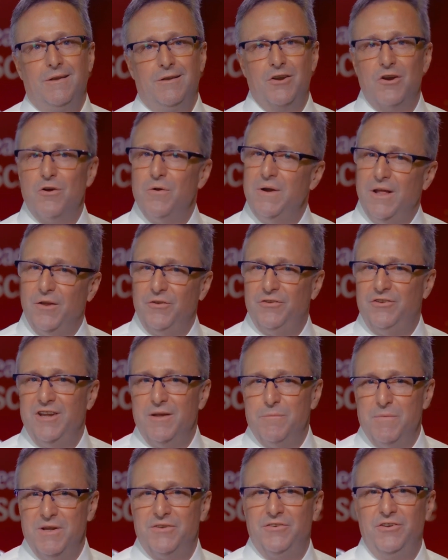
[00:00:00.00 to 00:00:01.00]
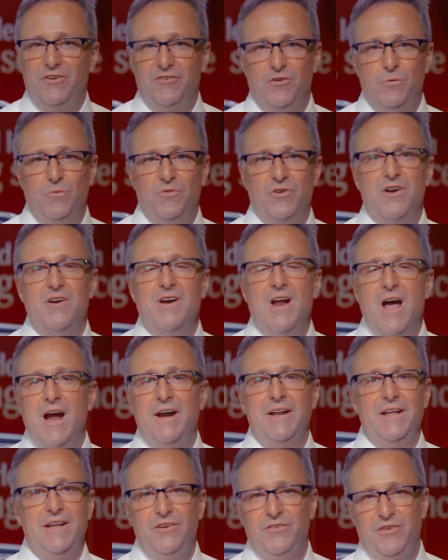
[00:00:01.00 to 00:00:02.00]
current LC-MS systems are
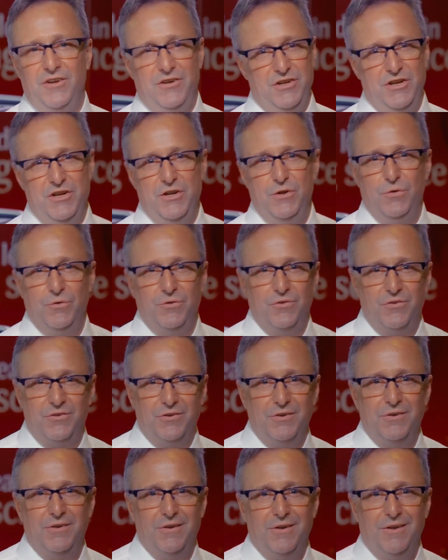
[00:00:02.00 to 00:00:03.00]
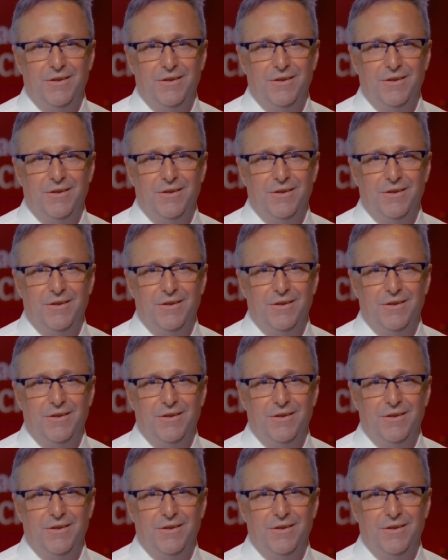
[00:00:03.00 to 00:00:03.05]
not easy to use,